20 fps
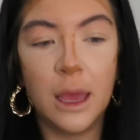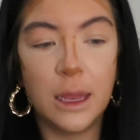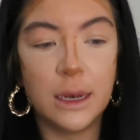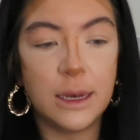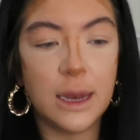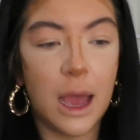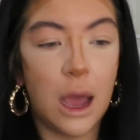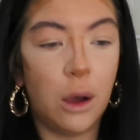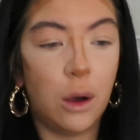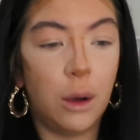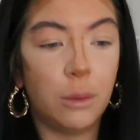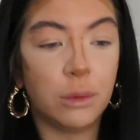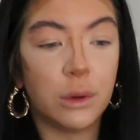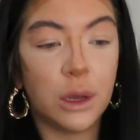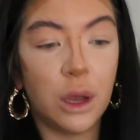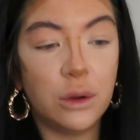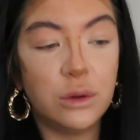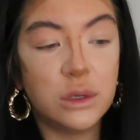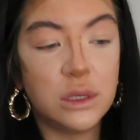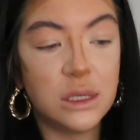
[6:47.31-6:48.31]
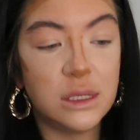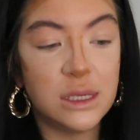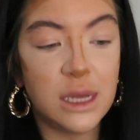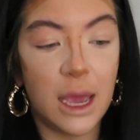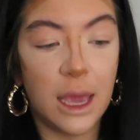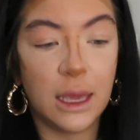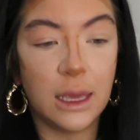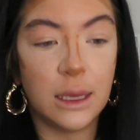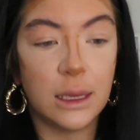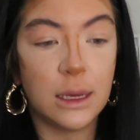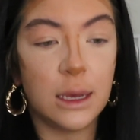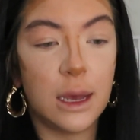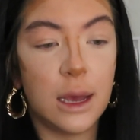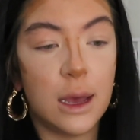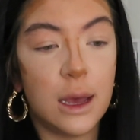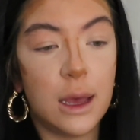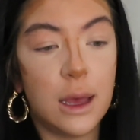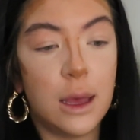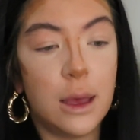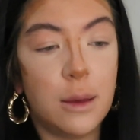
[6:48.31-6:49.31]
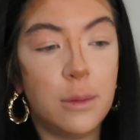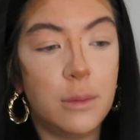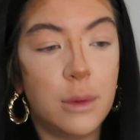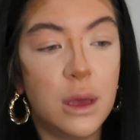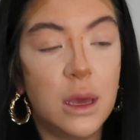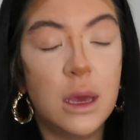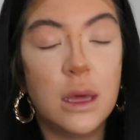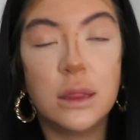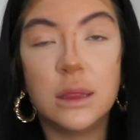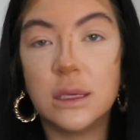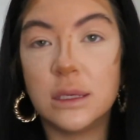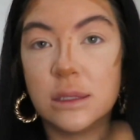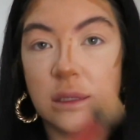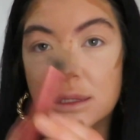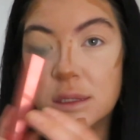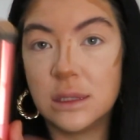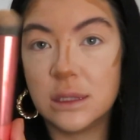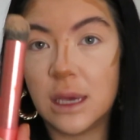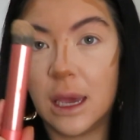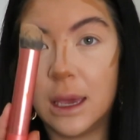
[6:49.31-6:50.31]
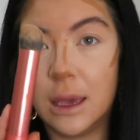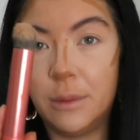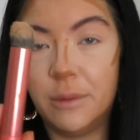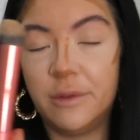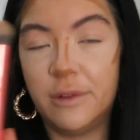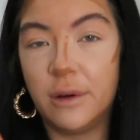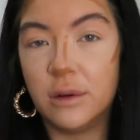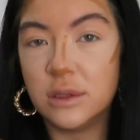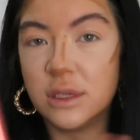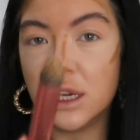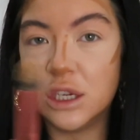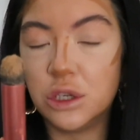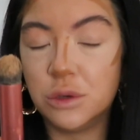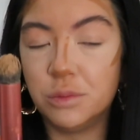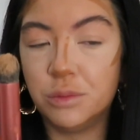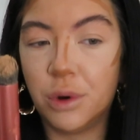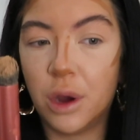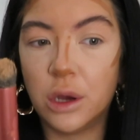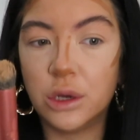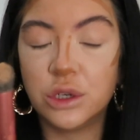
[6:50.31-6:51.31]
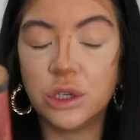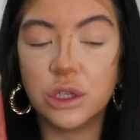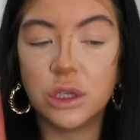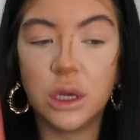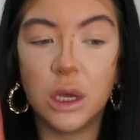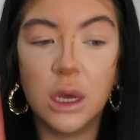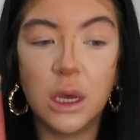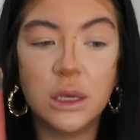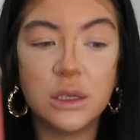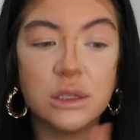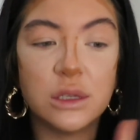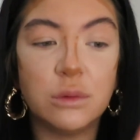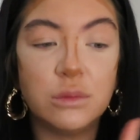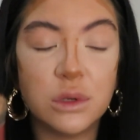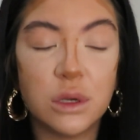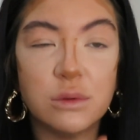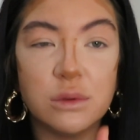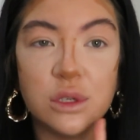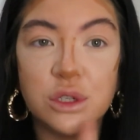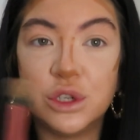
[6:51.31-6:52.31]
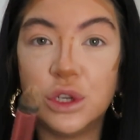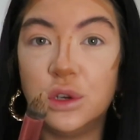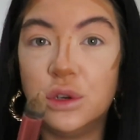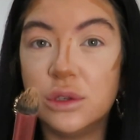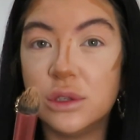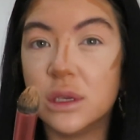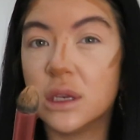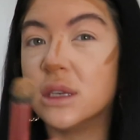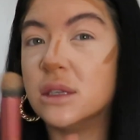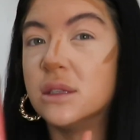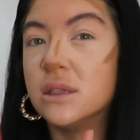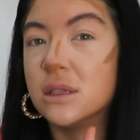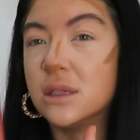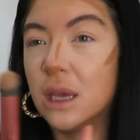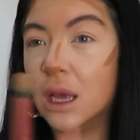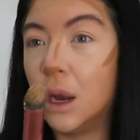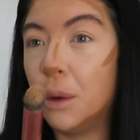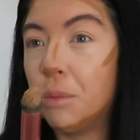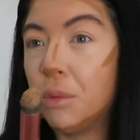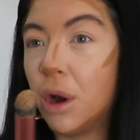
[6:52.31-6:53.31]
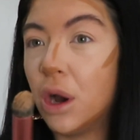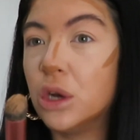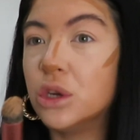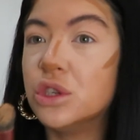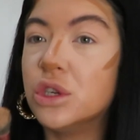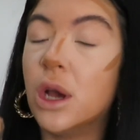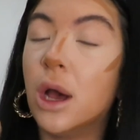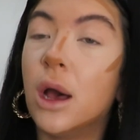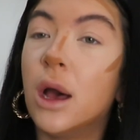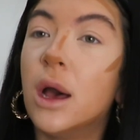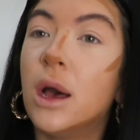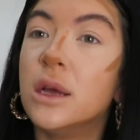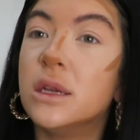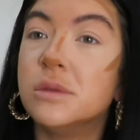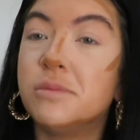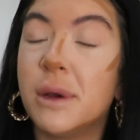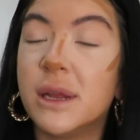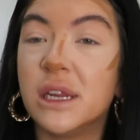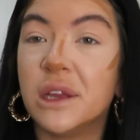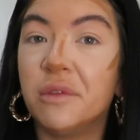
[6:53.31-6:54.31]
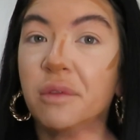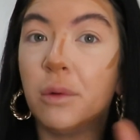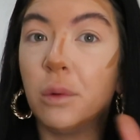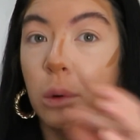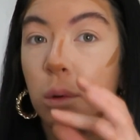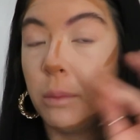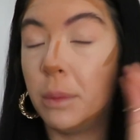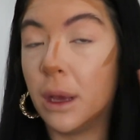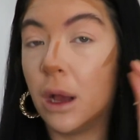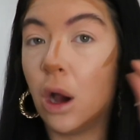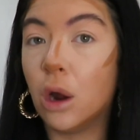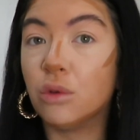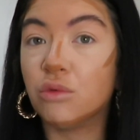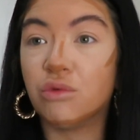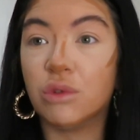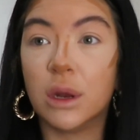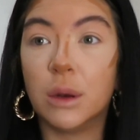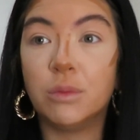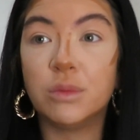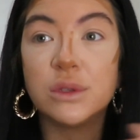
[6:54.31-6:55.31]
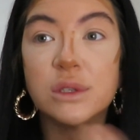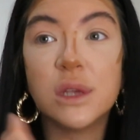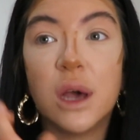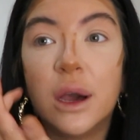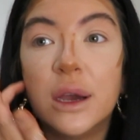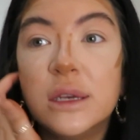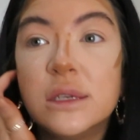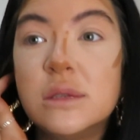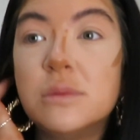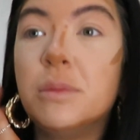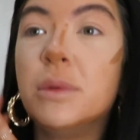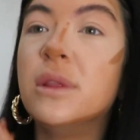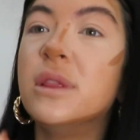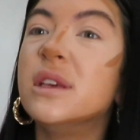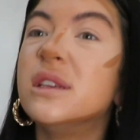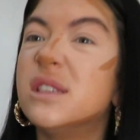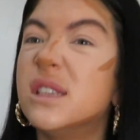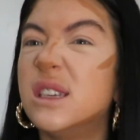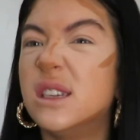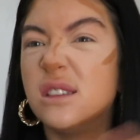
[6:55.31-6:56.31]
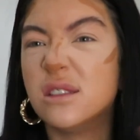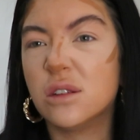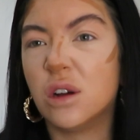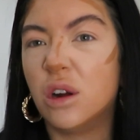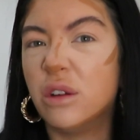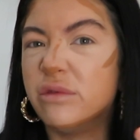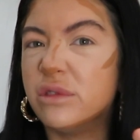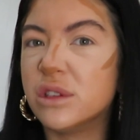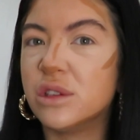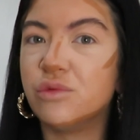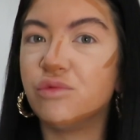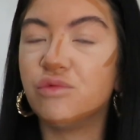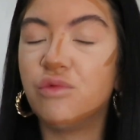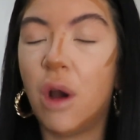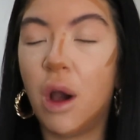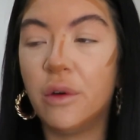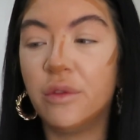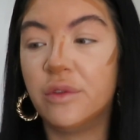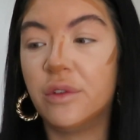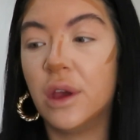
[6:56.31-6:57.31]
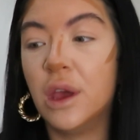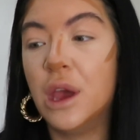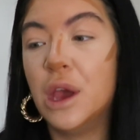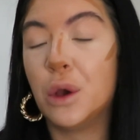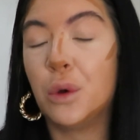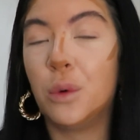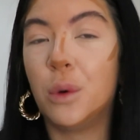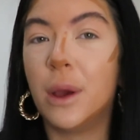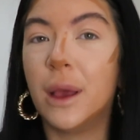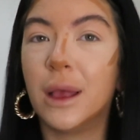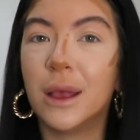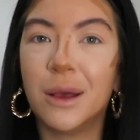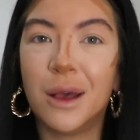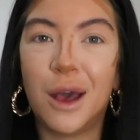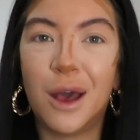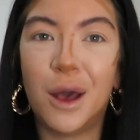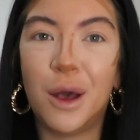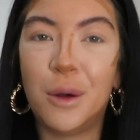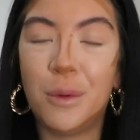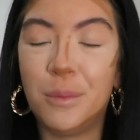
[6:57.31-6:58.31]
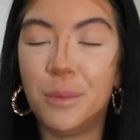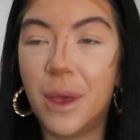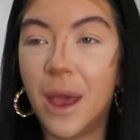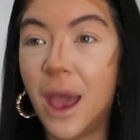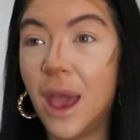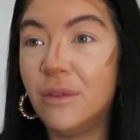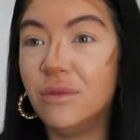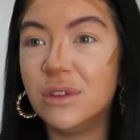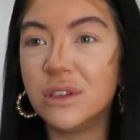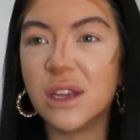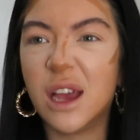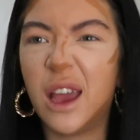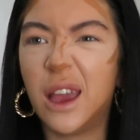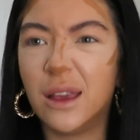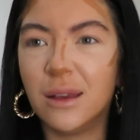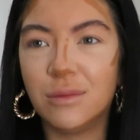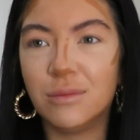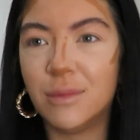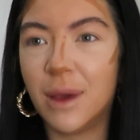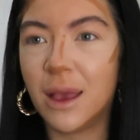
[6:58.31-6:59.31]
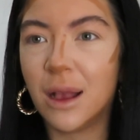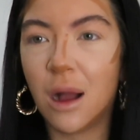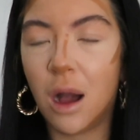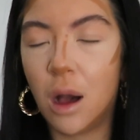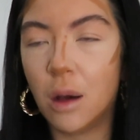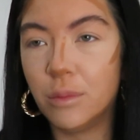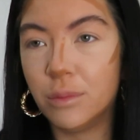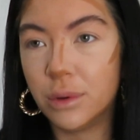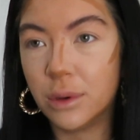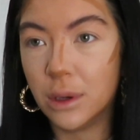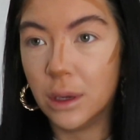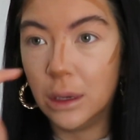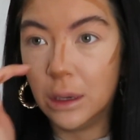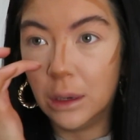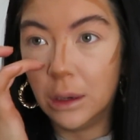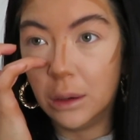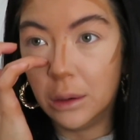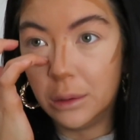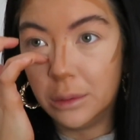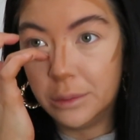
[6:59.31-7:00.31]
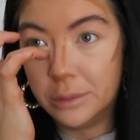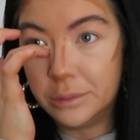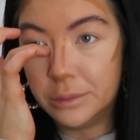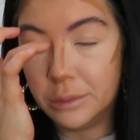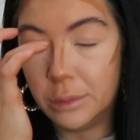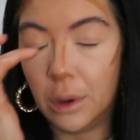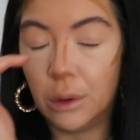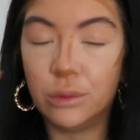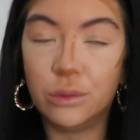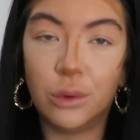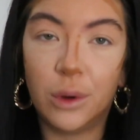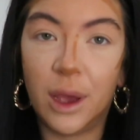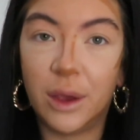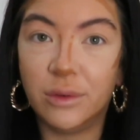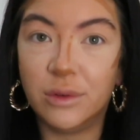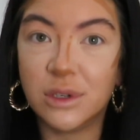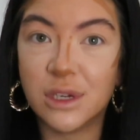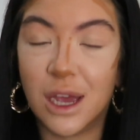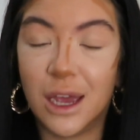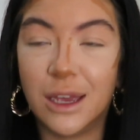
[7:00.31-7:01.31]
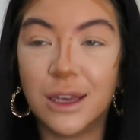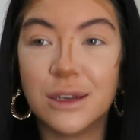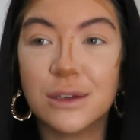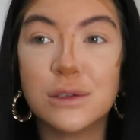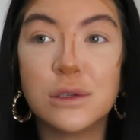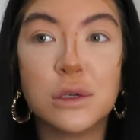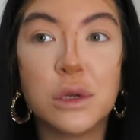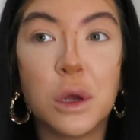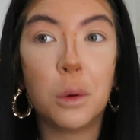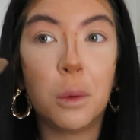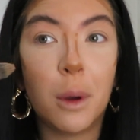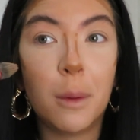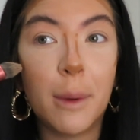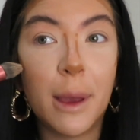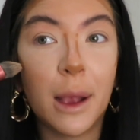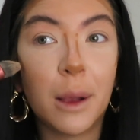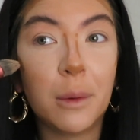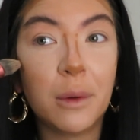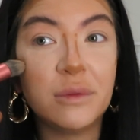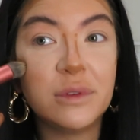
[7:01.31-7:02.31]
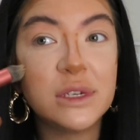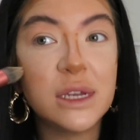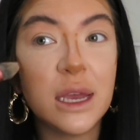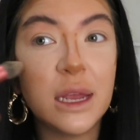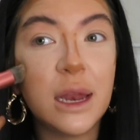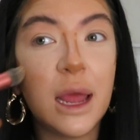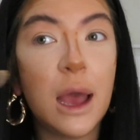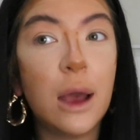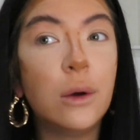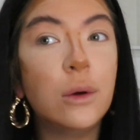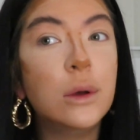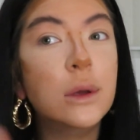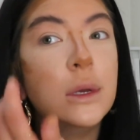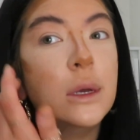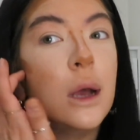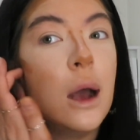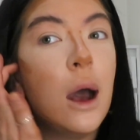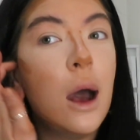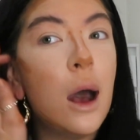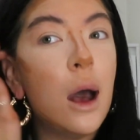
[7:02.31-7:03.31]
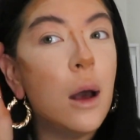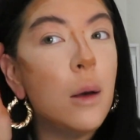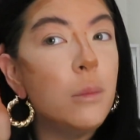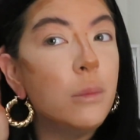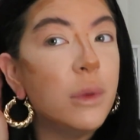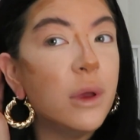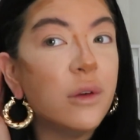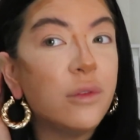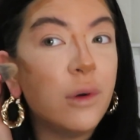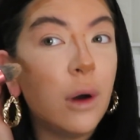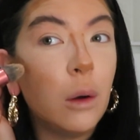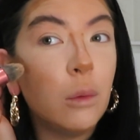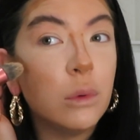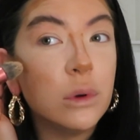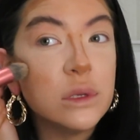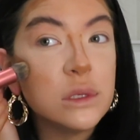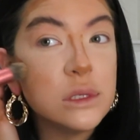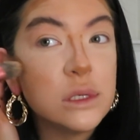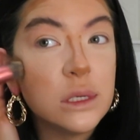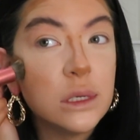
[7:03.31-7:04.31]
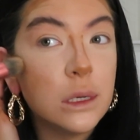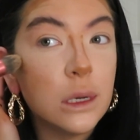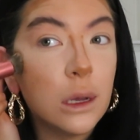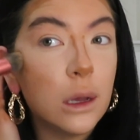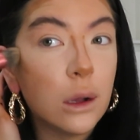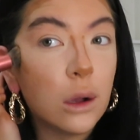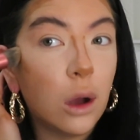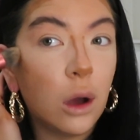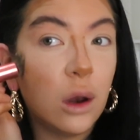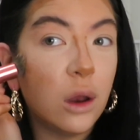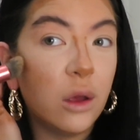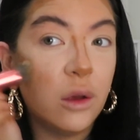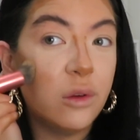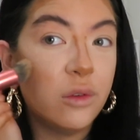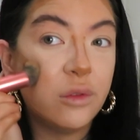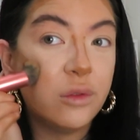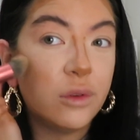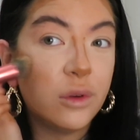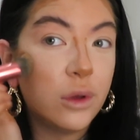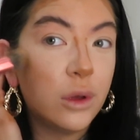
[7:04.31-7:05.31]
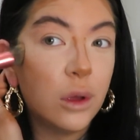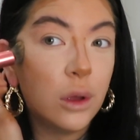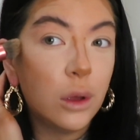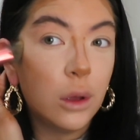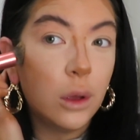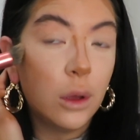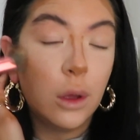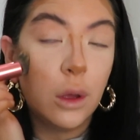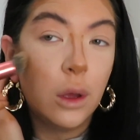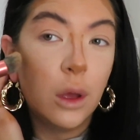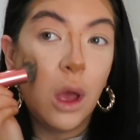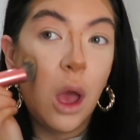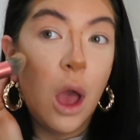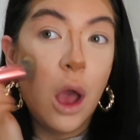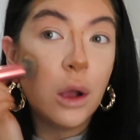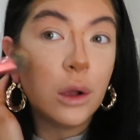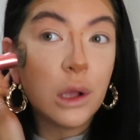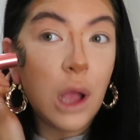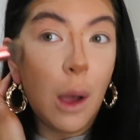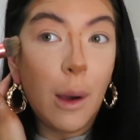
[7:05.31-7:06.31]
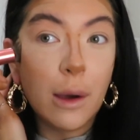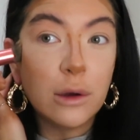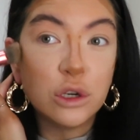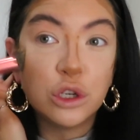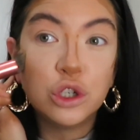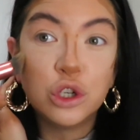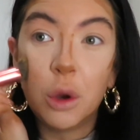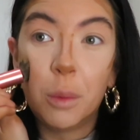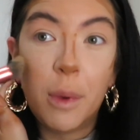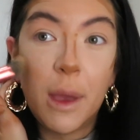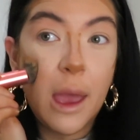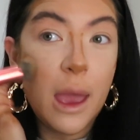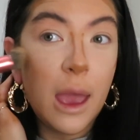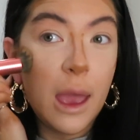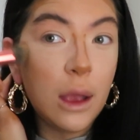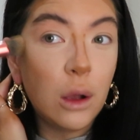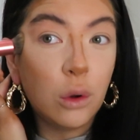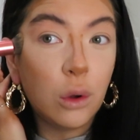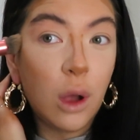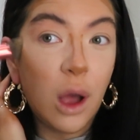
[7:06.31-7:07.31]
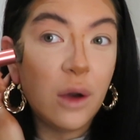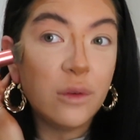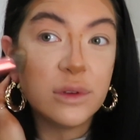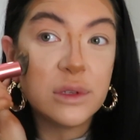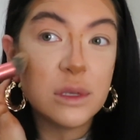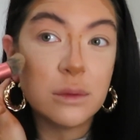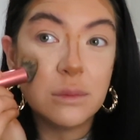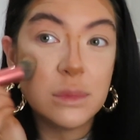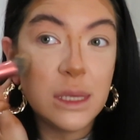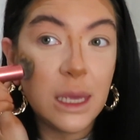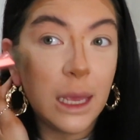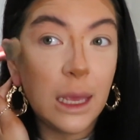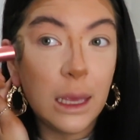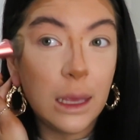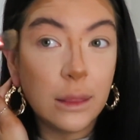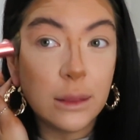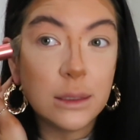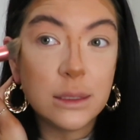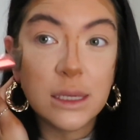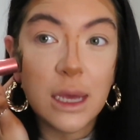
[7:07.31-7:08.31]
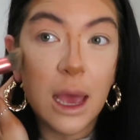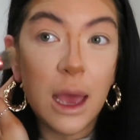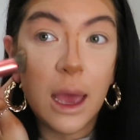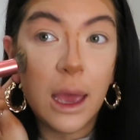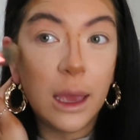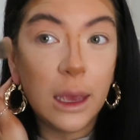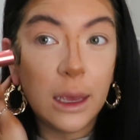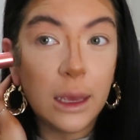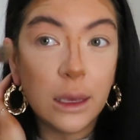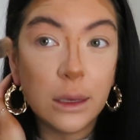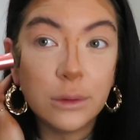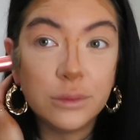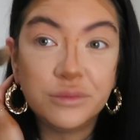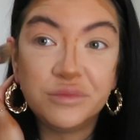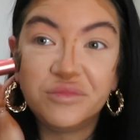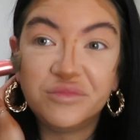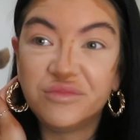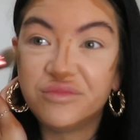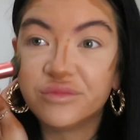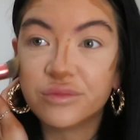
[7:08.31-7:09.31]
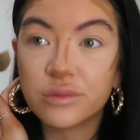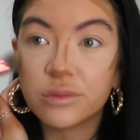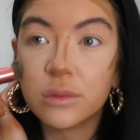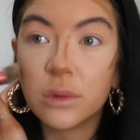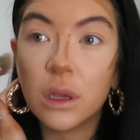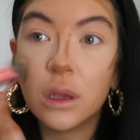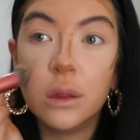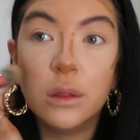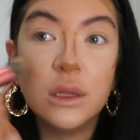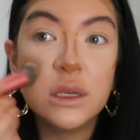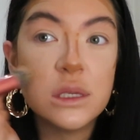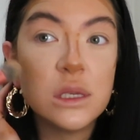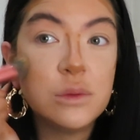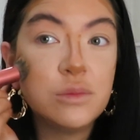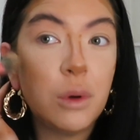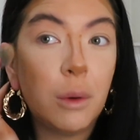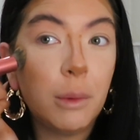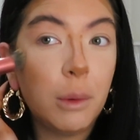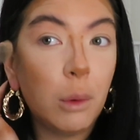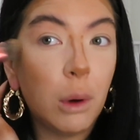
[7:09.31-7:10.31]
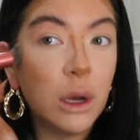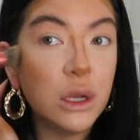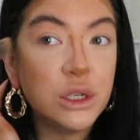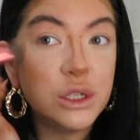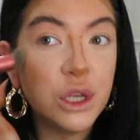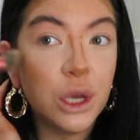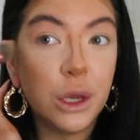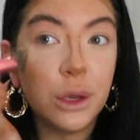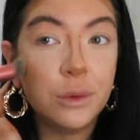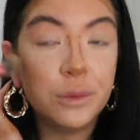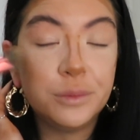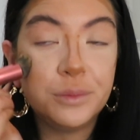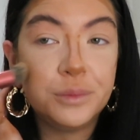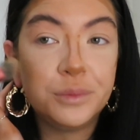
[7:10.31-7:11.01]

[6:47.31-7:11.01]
Now I'm going to take the same foundation brush. Sometimes I do use a concealer brush, depending if I want to be kind of really precise, but this is kind of just a rough, quick, everyday makeup. Well, not every day, so I wear makeup every day now. But if I was to kind of go out shopping, go out for something to eat in the day, and this is probably what I do.